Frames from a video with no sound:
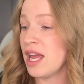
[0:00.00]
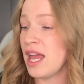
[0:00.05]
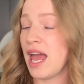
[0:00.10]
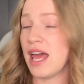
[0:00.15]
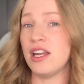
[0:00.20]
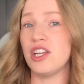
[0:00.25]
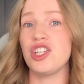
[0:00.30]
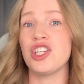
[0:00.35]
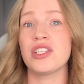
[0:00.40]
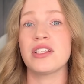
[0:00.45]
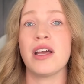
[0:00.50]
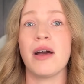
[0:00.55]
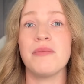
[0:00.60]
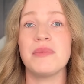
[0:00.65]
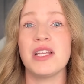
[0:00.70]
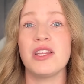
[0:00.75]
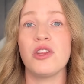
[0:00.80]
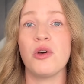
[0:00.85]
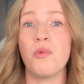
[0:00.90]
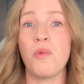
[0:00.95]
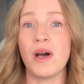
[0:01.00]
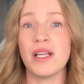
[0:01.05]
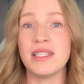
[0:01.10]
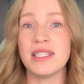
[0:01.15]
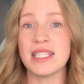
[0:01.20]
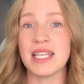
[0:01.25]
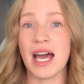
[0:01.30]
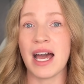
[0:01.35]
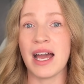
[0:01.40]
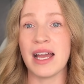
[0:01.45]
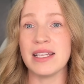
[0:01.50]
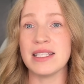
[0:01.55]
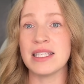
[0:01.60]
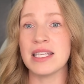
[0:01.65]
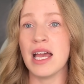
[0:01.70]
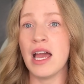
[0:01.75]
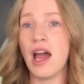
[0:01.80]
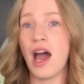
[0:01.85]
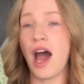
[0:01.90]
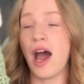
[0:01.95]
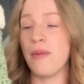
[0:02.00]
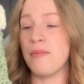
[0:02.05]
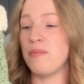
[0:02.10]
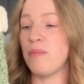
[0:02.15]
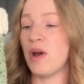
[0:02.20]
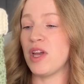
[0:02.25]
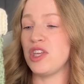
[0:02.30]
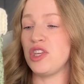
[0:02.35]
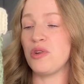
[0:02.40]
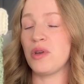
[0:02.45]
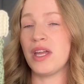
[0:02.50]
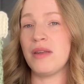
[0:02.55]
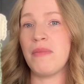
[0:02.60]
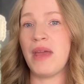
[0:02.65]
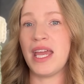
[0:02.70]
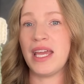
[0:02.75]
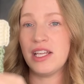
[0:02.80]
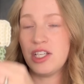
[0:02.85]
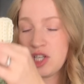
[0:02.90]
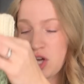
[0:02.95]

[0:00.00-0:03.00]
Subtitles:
and it just comes in the one size, but you can make it